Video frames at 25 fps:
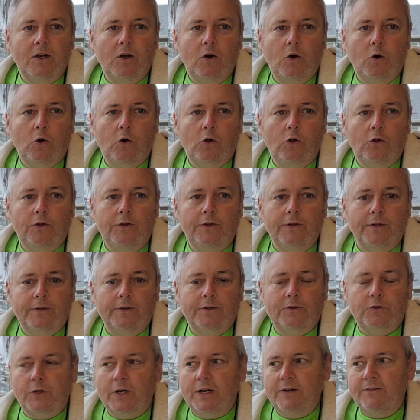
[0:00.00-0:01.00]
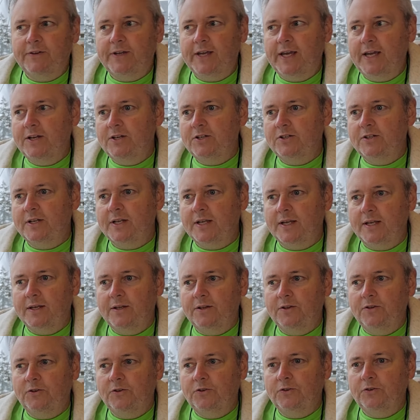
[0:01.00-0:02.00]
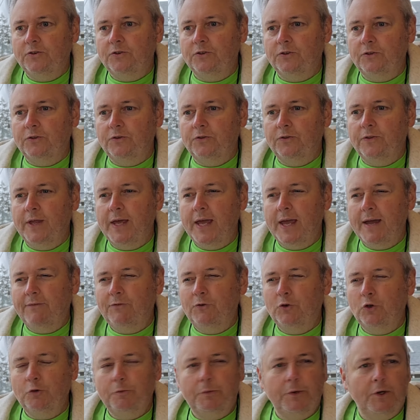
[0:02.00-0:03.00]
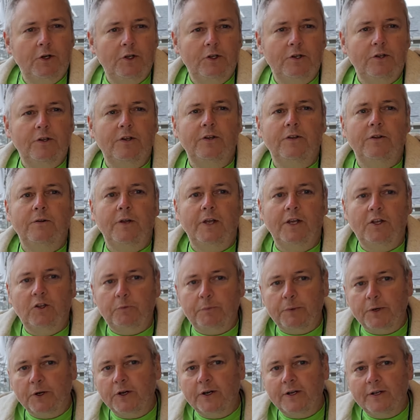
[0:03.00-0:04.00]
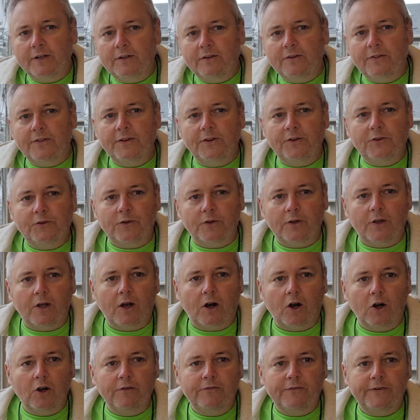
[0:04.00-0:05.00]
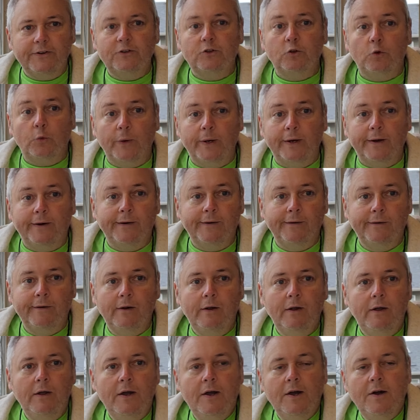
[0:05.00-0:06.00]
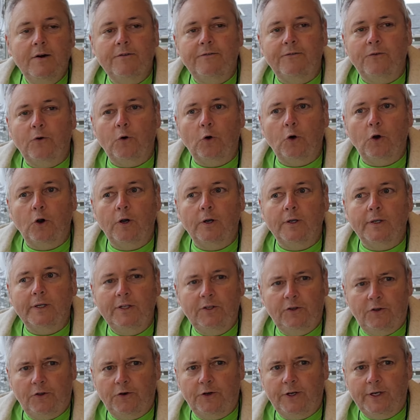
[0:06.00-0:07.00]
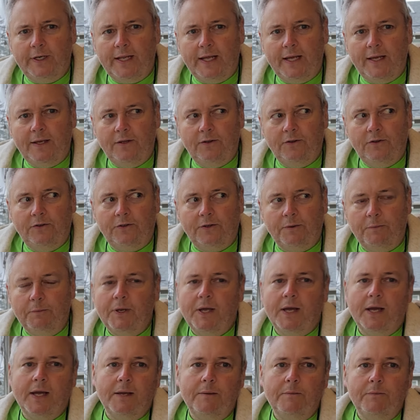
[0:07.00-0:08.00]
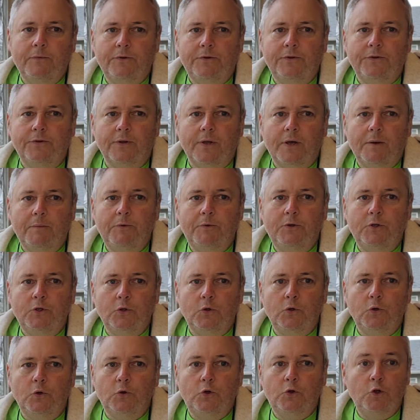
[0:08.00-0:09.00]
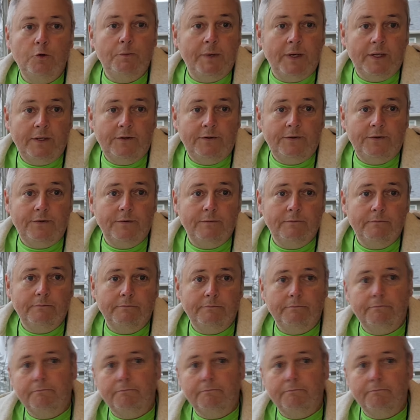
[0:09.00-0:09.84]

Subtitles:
cold stratification is they have to experience this artificial winter for at least 30 days, sometimes up to 2 months,